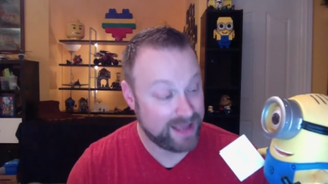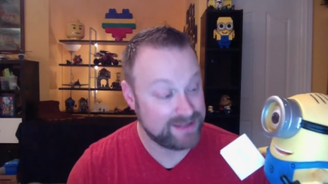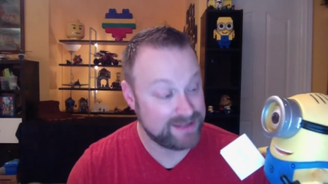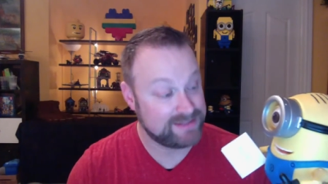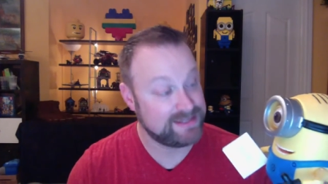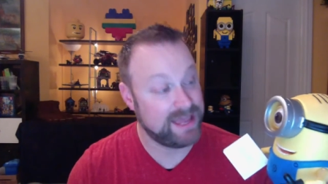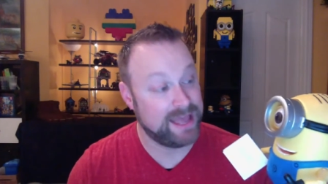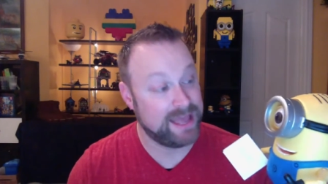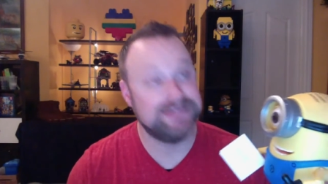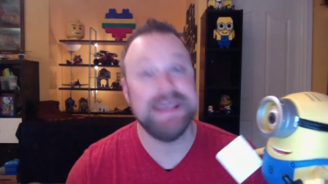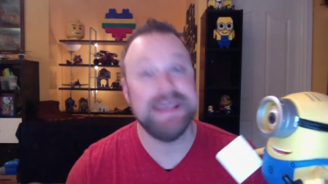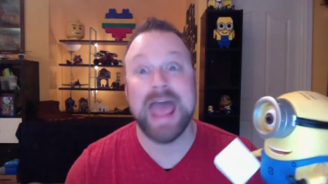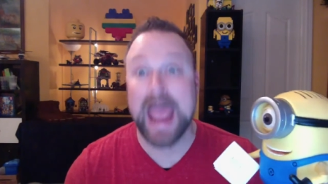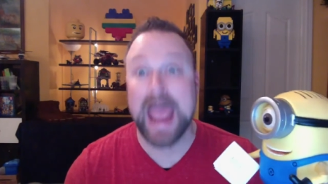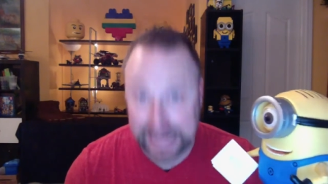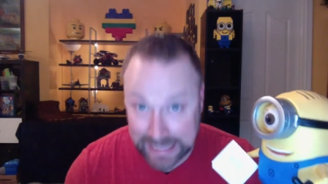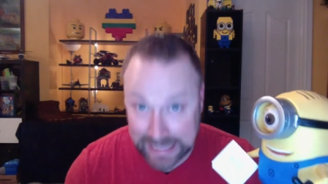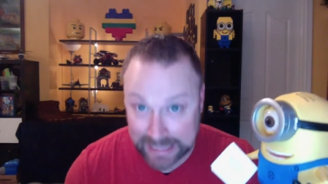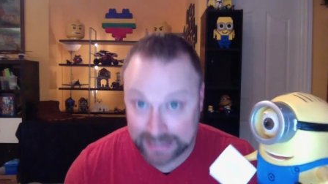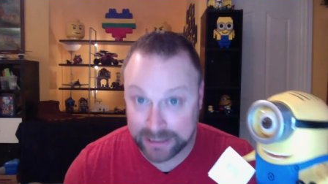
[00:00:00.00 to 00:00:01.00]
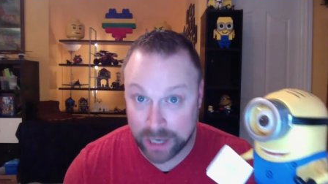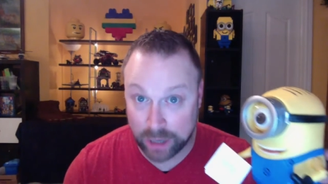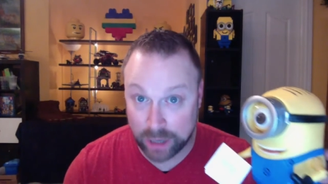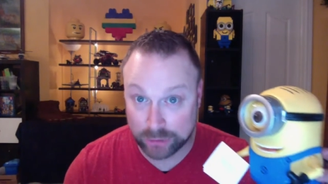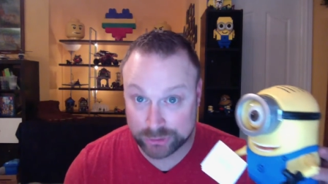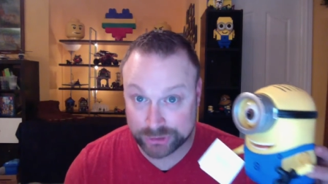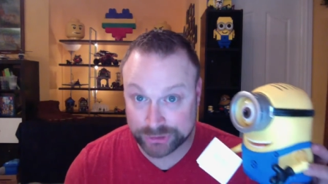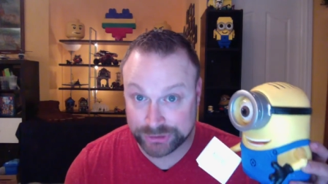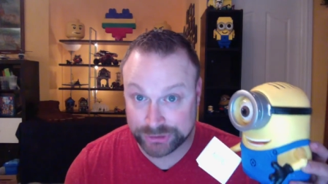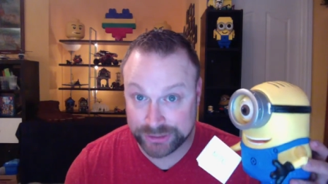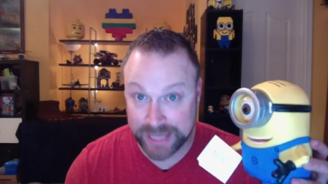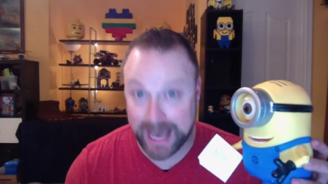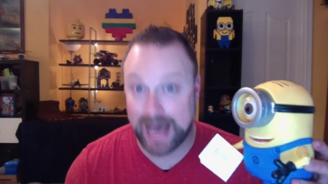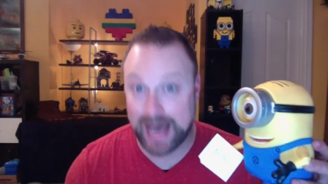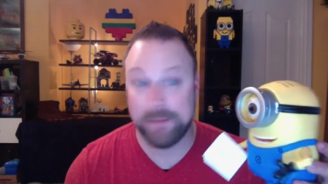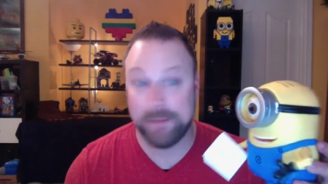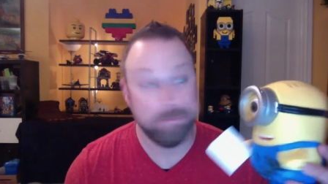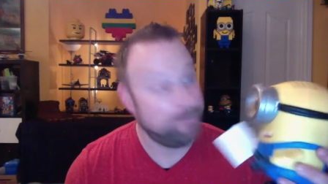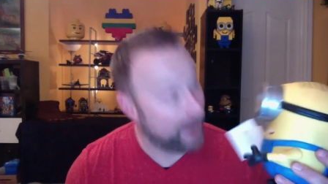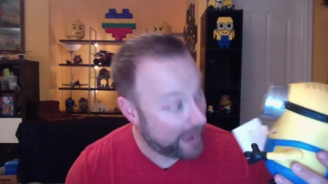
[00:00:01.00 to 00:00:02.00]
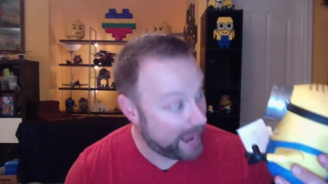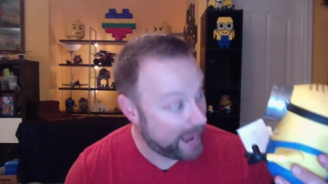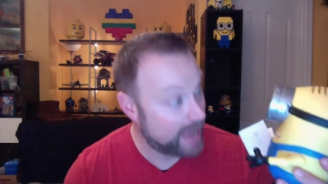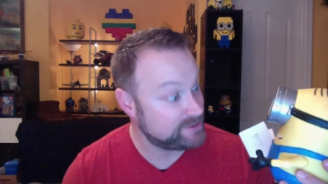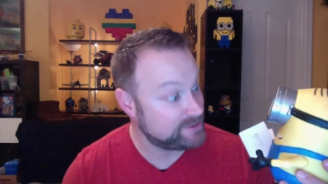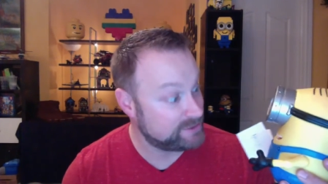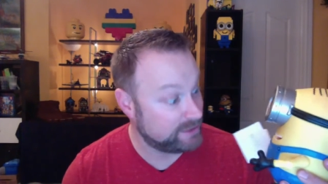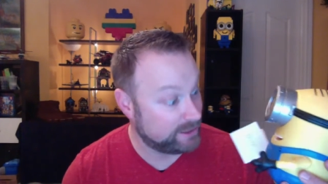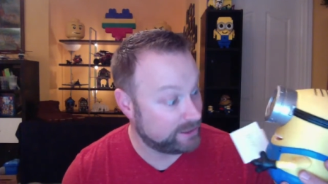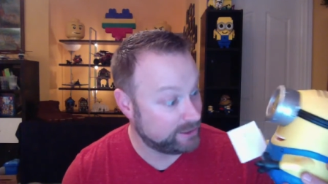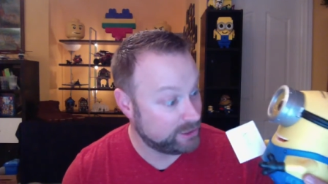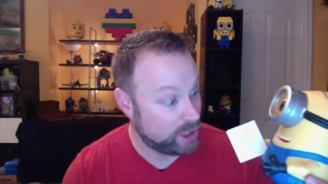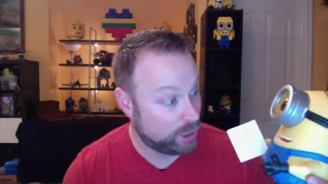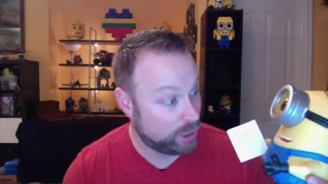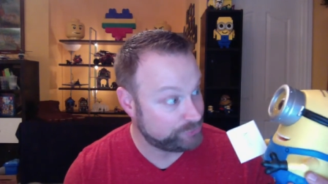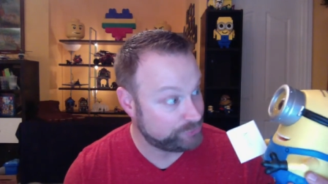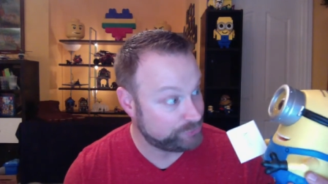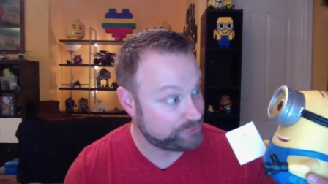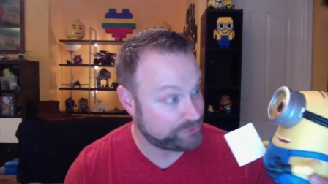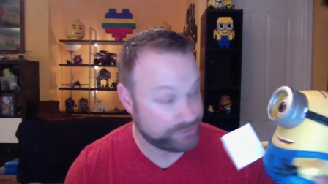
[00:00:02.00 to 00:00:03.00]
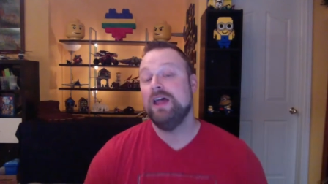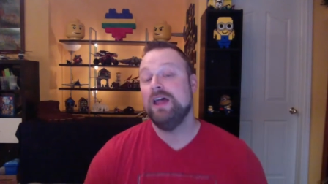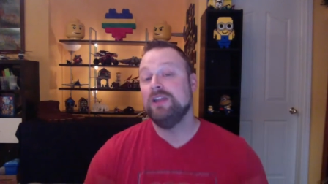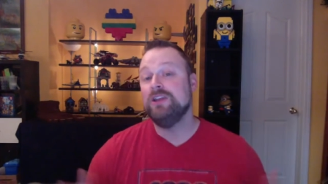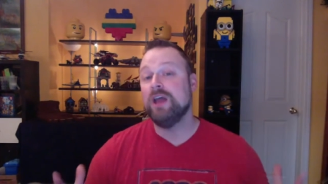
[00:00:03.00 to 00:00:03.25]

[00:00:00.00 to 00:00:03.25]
said taking notes, not passing notes.